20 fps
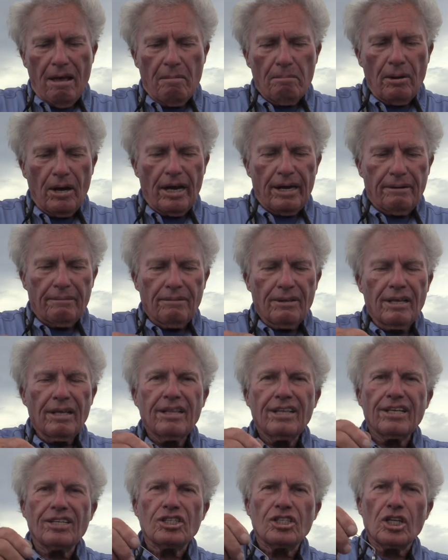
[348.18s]
But
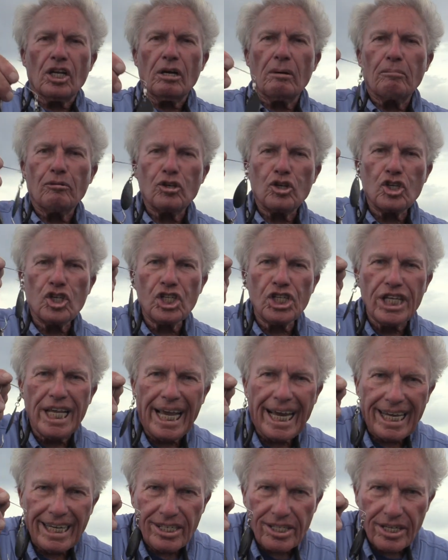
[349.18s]
this is a number
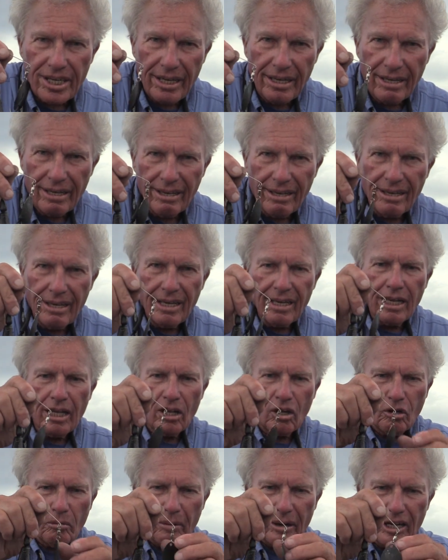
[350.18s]
6
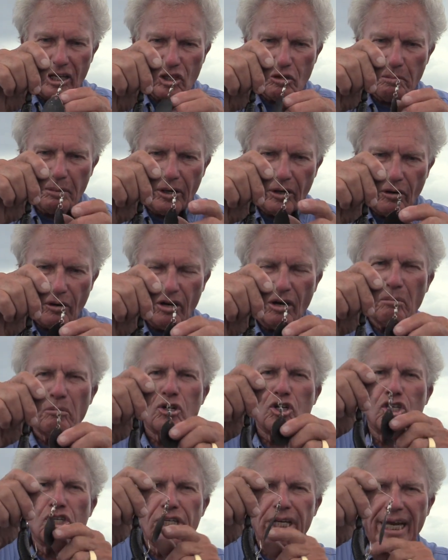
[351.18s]
Hildebrand spinner. Number
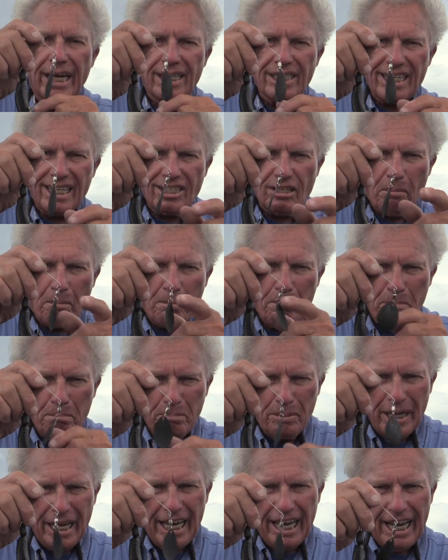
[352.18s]
6, that's a
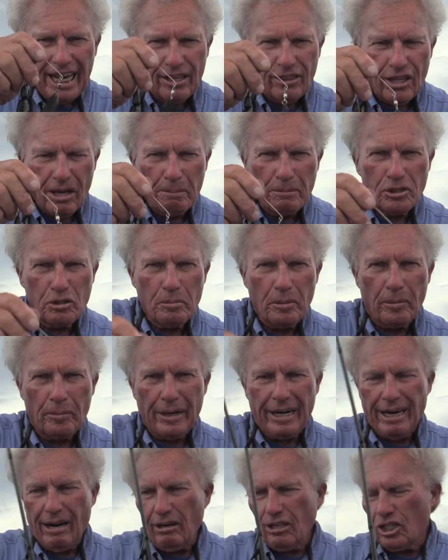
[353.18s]
big thumping
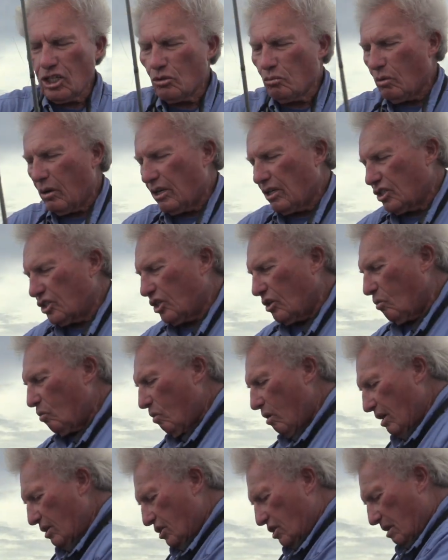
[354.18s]
spinnerbait. Now I just wanted you to
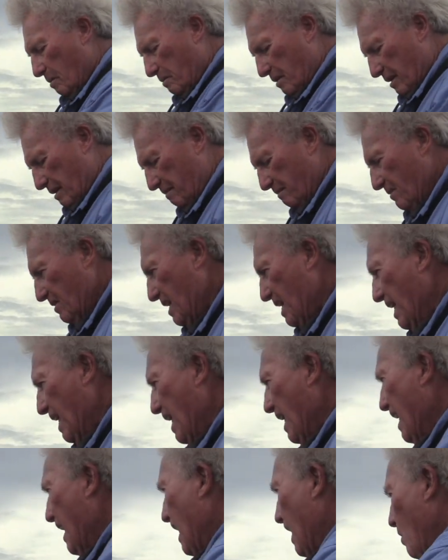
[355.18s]
watch something.
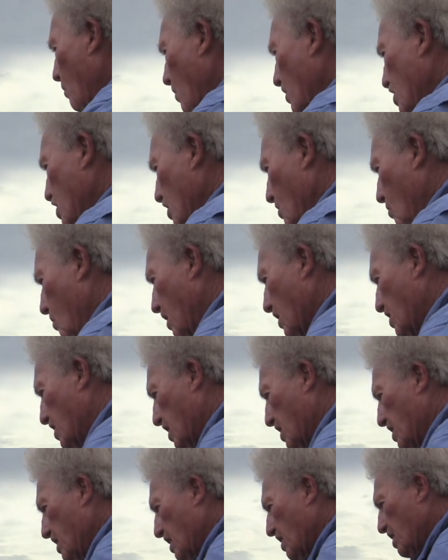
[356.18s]
I want you to watch
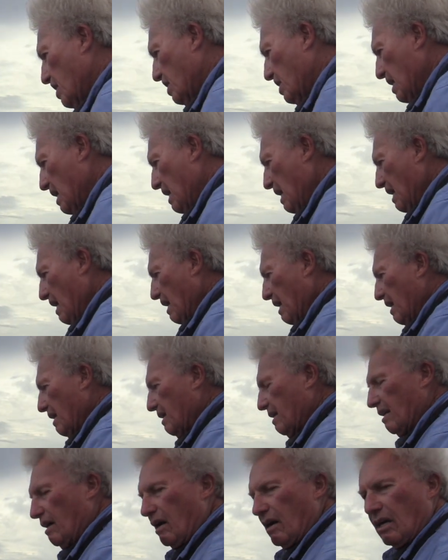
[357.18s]
this. This is
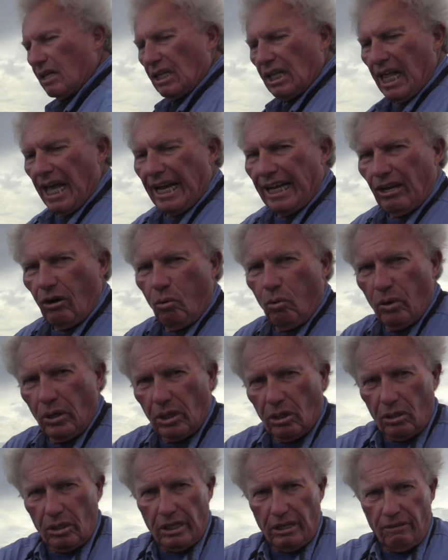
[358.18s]
unlike a
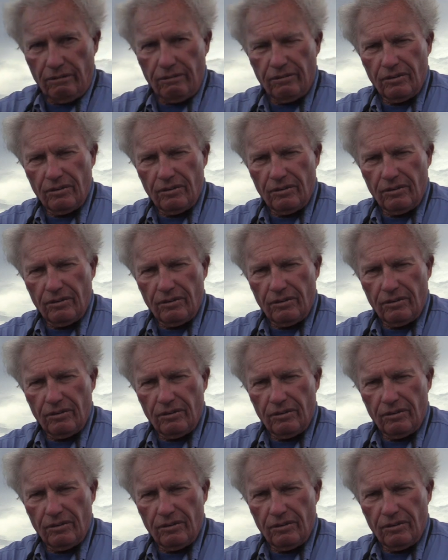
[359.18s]
willow leaf.